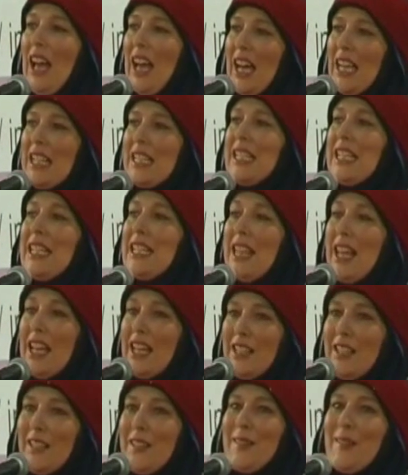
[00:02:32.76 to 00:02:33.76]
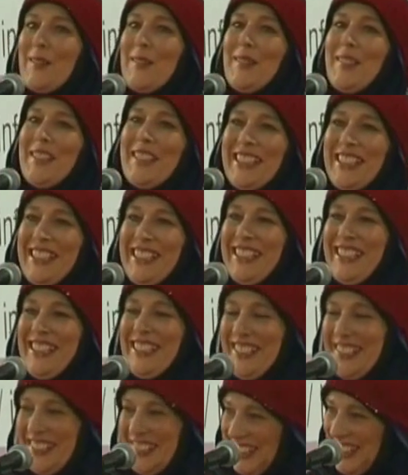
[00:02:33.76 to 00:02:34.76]
I said, thank you,
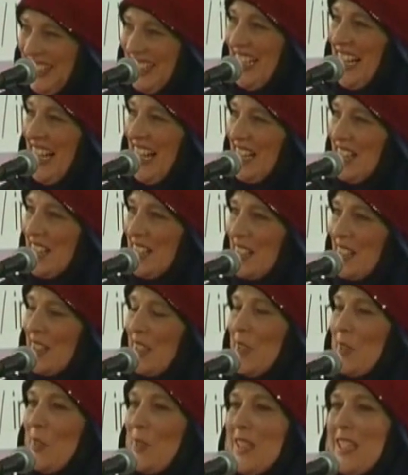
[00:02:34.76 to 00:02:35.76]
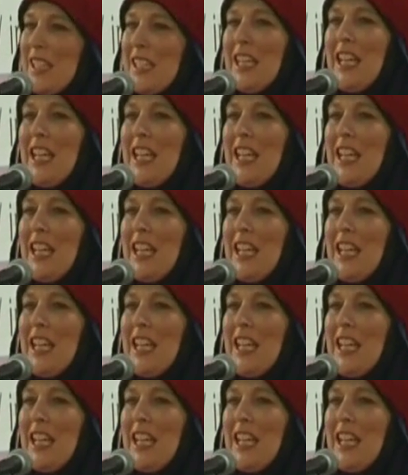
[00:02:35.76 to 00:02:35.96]
and closed the